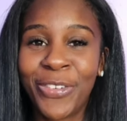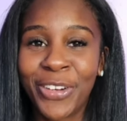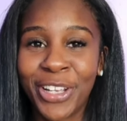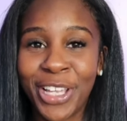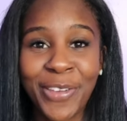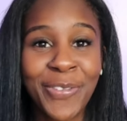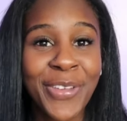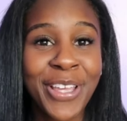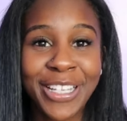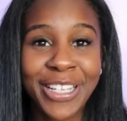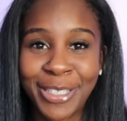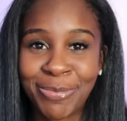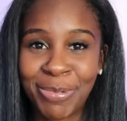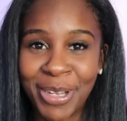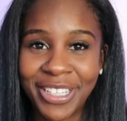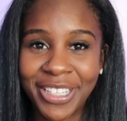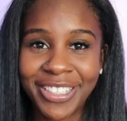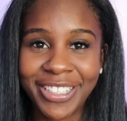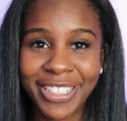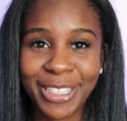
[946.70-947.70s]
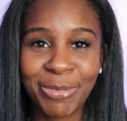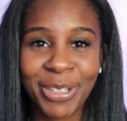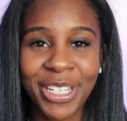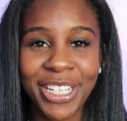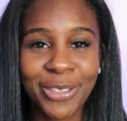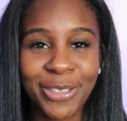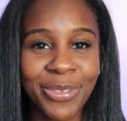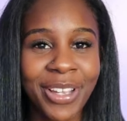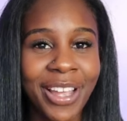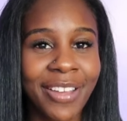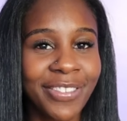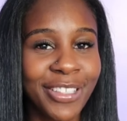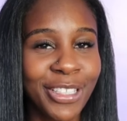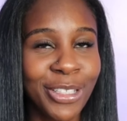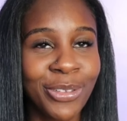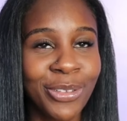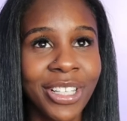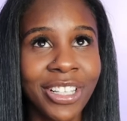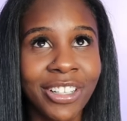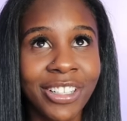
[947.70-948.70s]
for giving us patience because we have to
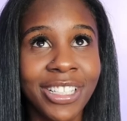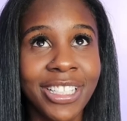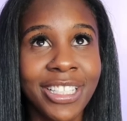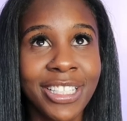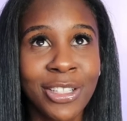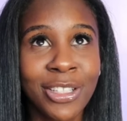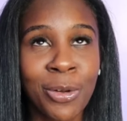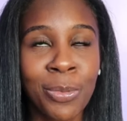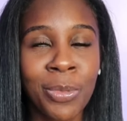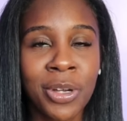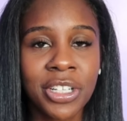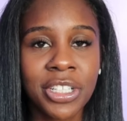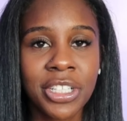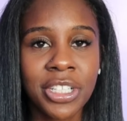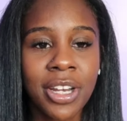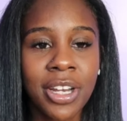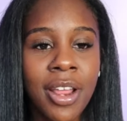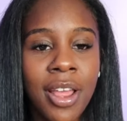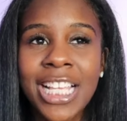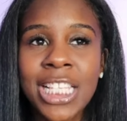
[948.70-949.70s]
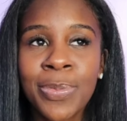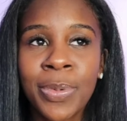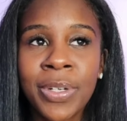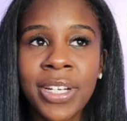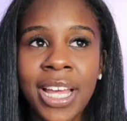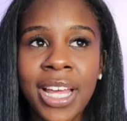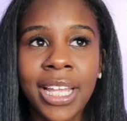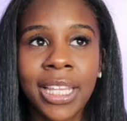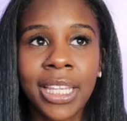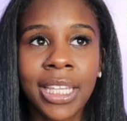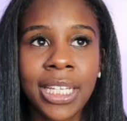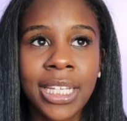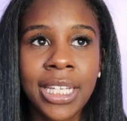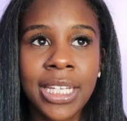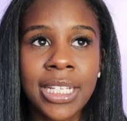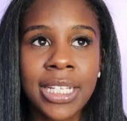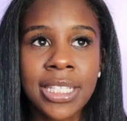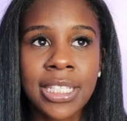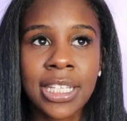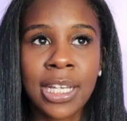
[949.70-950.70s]
do literally so much. Last but not
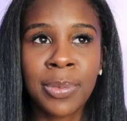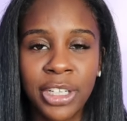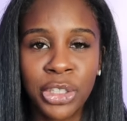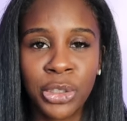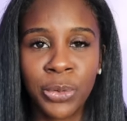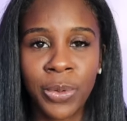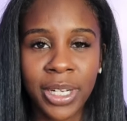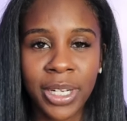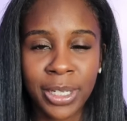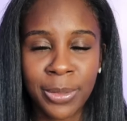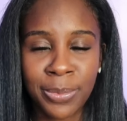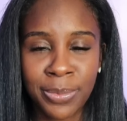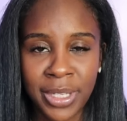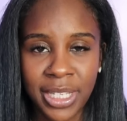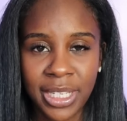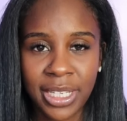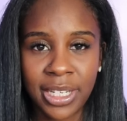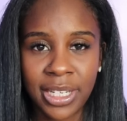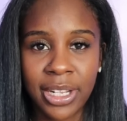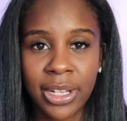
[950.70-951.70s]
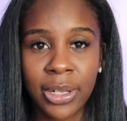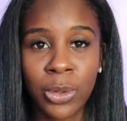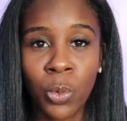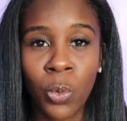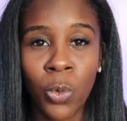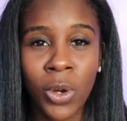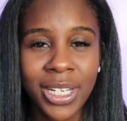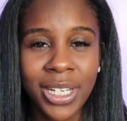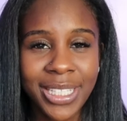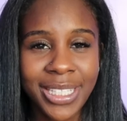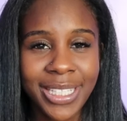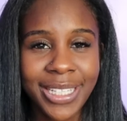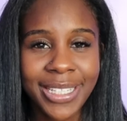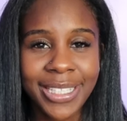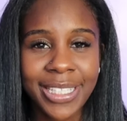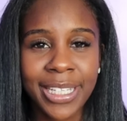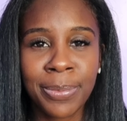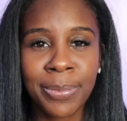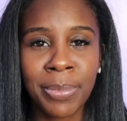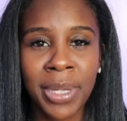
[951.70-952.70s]
least, I do recommend
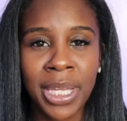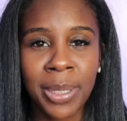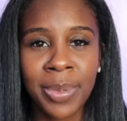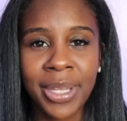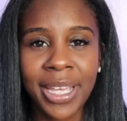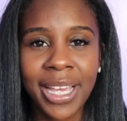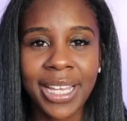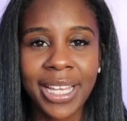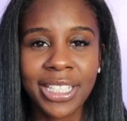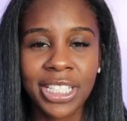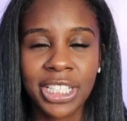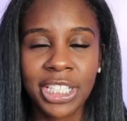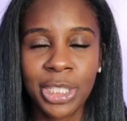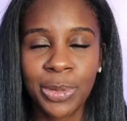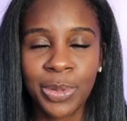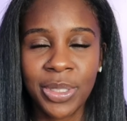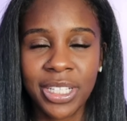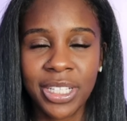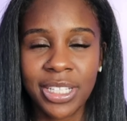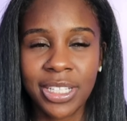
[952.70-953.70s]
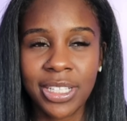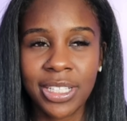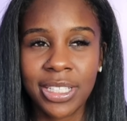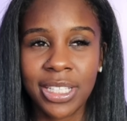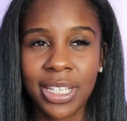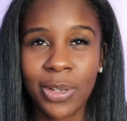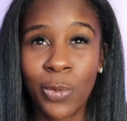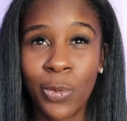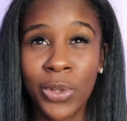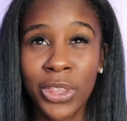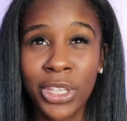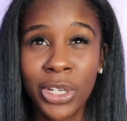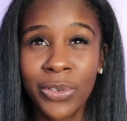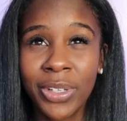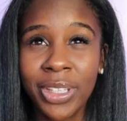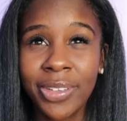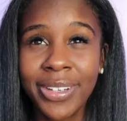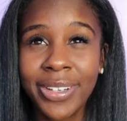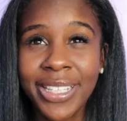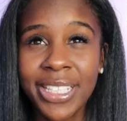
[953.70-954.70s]
onesies and baby hats just because when they're
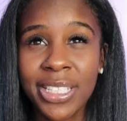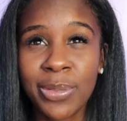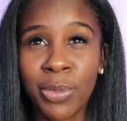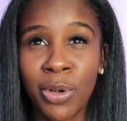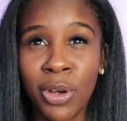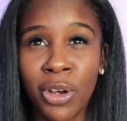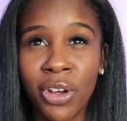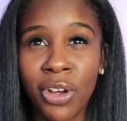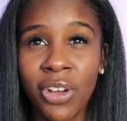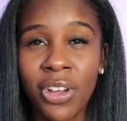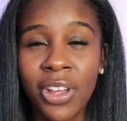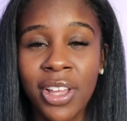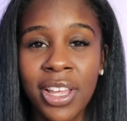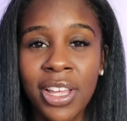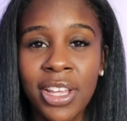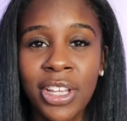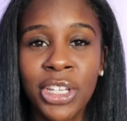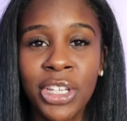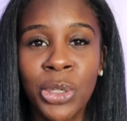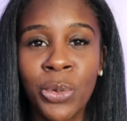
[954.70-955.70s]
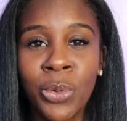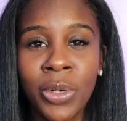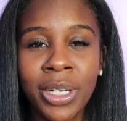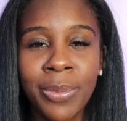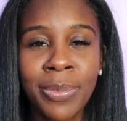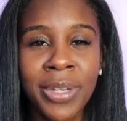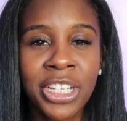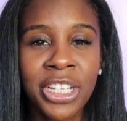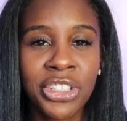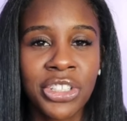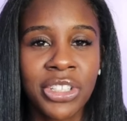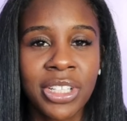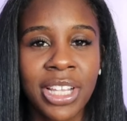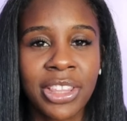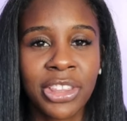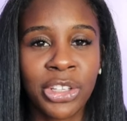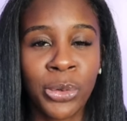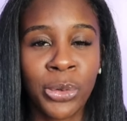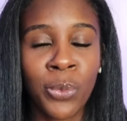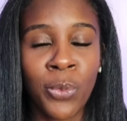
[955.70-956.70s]
really, really small, you want to make sure
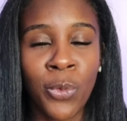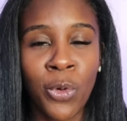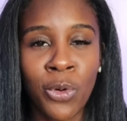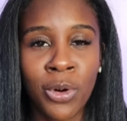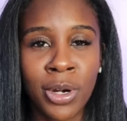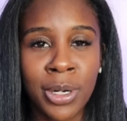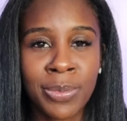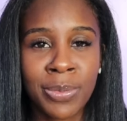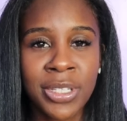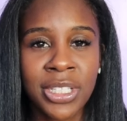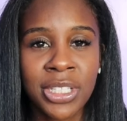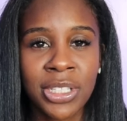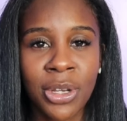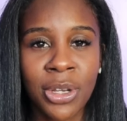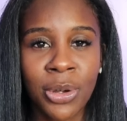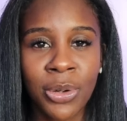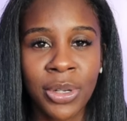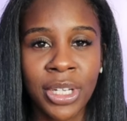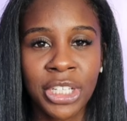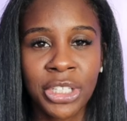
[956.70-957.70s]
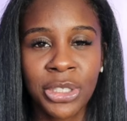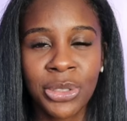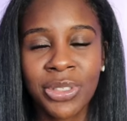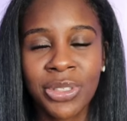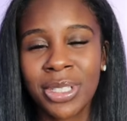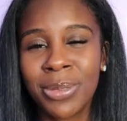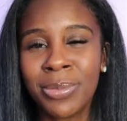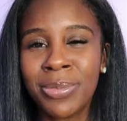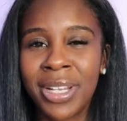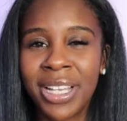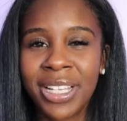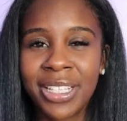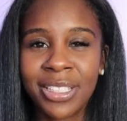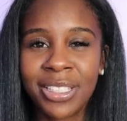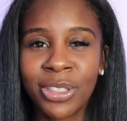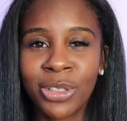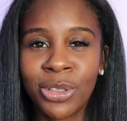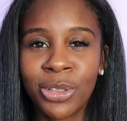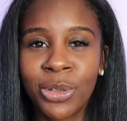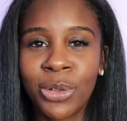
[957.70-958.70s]
that they're warm. So get you some
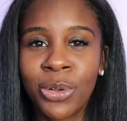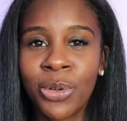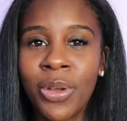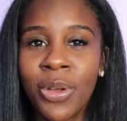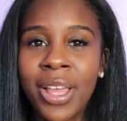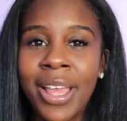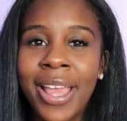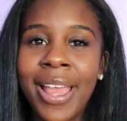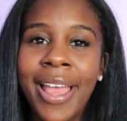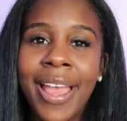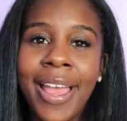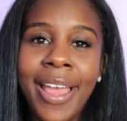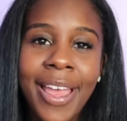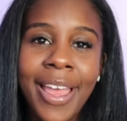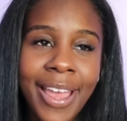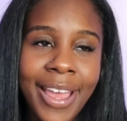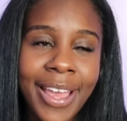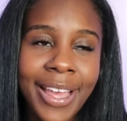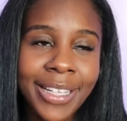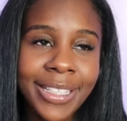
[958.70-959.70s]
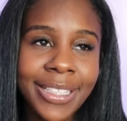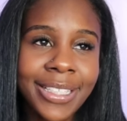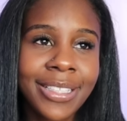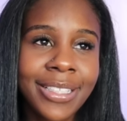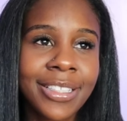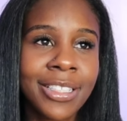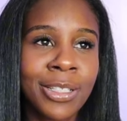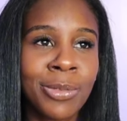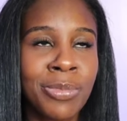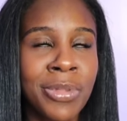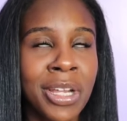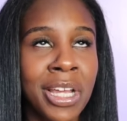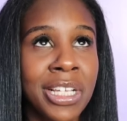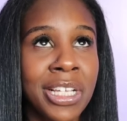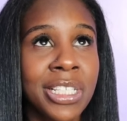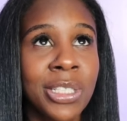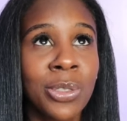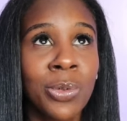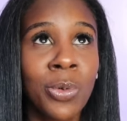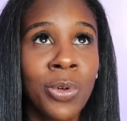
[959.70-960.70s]
nice little hats, some
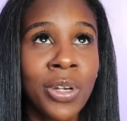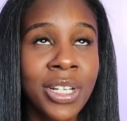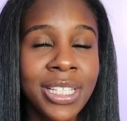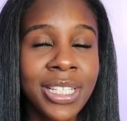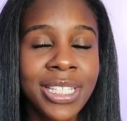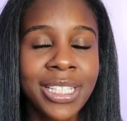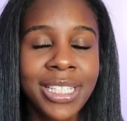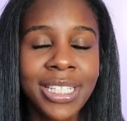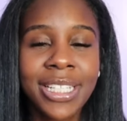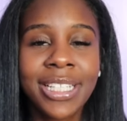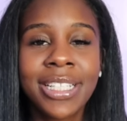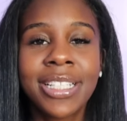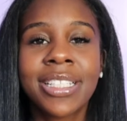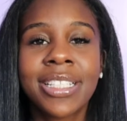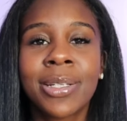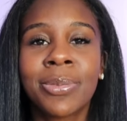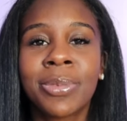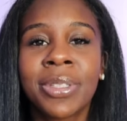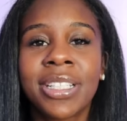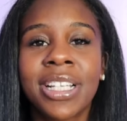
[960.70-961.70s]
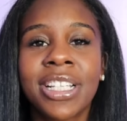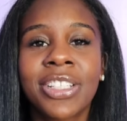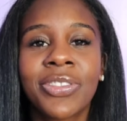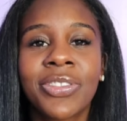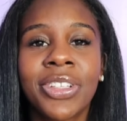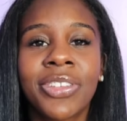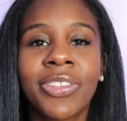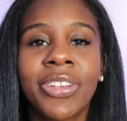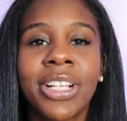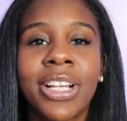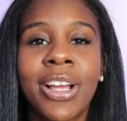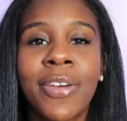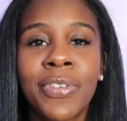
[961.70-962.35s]
nice onesies, something that's really, really